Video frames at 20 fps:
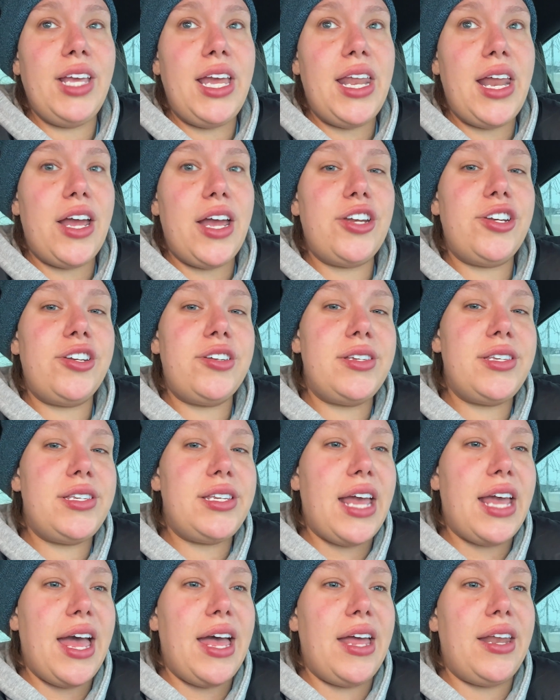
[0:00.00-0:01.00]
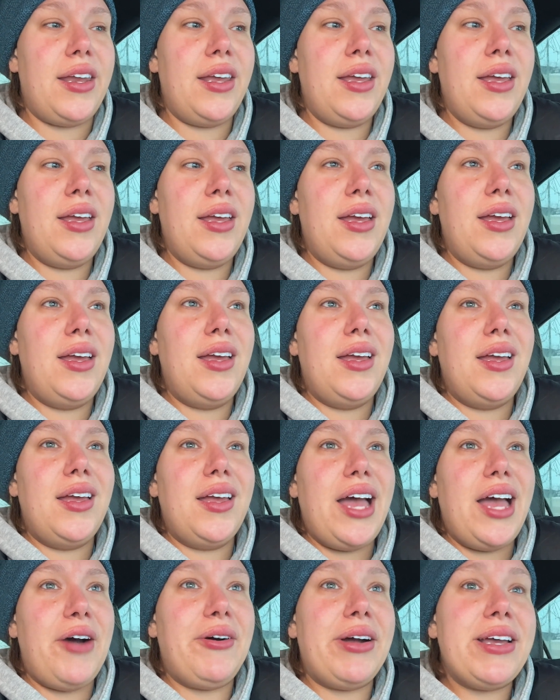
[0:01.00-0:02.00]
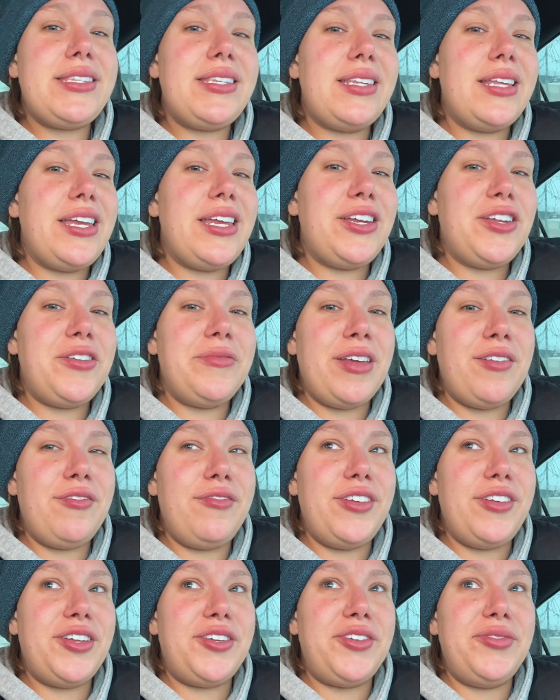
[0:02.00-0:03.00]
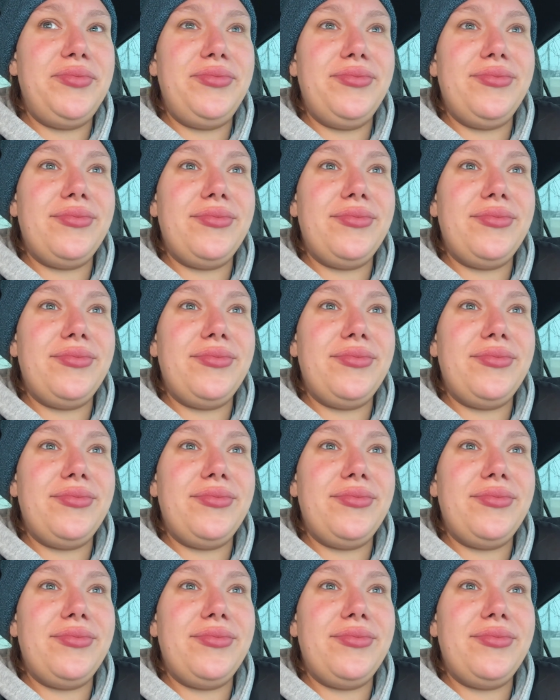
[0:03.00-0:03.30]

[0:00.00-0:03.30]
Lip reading: And I understand how isolated you may feel.